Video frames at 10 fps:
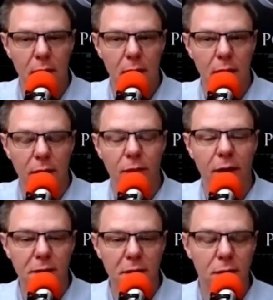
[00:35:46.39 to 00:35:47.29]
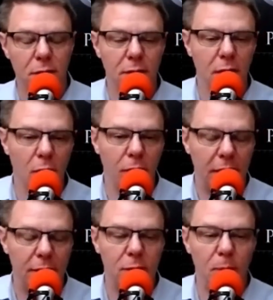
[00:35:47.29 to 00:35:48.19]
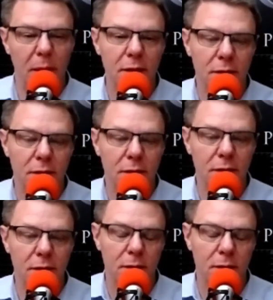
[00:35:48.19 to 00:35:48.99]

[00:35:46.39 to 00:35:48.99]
investing in yourself and spending some